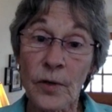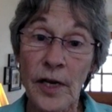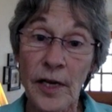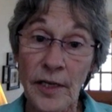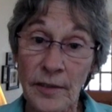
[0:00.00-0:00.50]

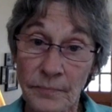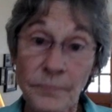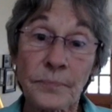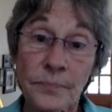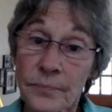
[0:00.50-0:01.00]
create,
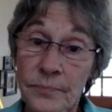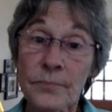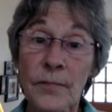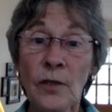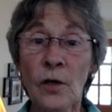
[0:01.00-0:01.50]

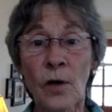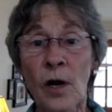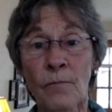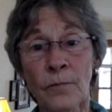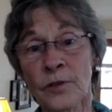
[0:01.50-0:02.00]

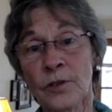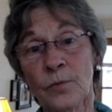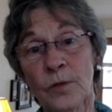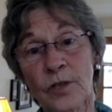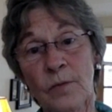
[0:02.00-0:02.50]

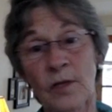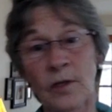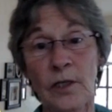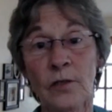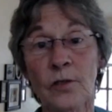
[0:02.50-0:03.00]
conferences where some
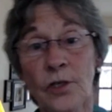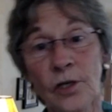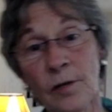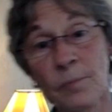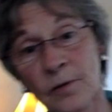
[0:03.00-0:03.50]
of the
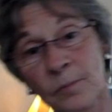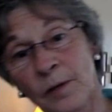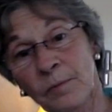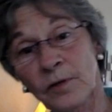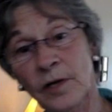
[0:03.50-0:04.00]
leadership and
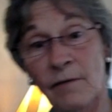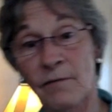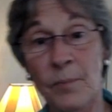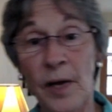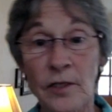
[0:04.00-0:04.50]
the people that
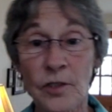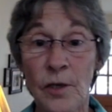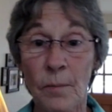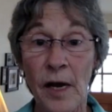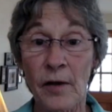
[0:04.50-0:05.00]
have a
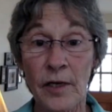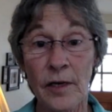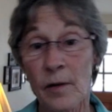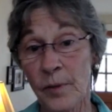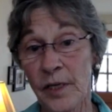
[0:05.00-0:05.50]
passion about
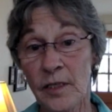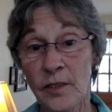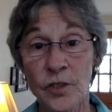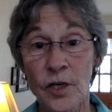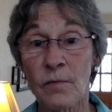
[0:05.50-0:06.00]
NLP
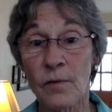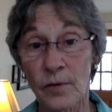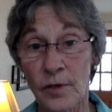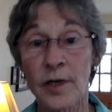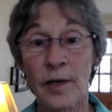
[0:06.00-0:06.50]
in
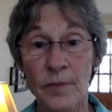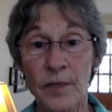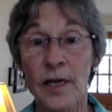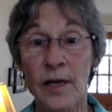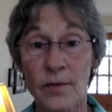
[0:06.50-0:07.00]
general can come
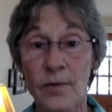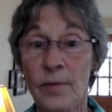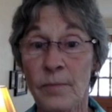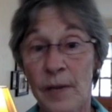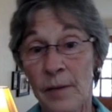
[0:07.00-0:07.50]
together
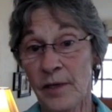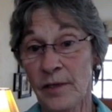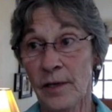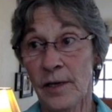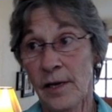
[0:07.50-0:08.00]
and
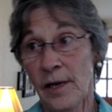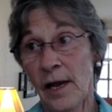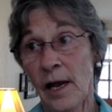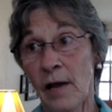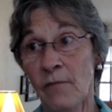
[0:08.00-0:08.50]
maybe
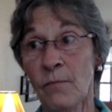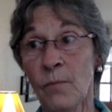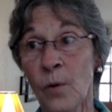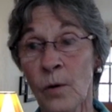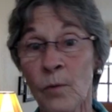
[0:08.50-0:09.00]
have
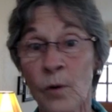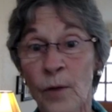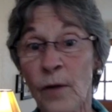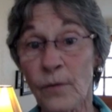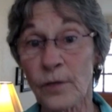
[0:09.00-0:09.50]
more and more
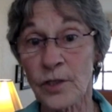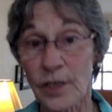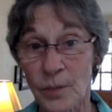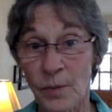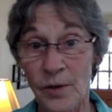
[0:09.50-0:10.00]
reference
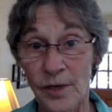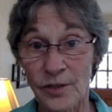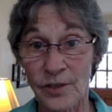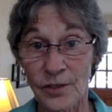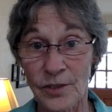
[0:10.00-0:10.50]

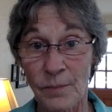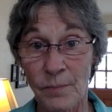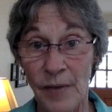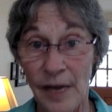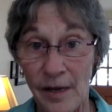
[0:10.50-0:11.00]

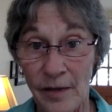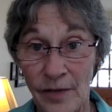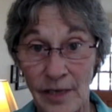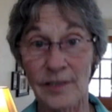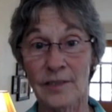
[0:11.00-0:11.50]
experiences
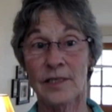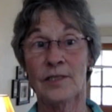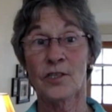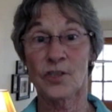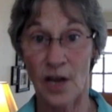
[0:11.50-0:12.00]
about that
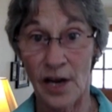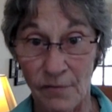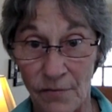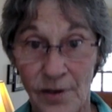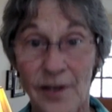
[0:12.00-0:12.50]
it's
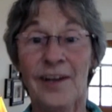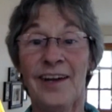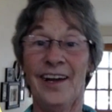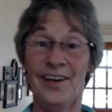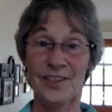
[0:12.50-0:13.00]
safe
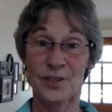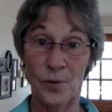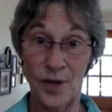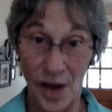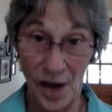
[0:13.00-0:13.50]
and it's
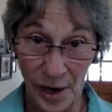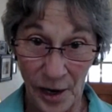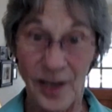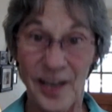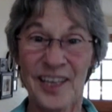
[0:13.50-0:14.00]

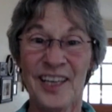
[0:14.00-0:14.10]
okay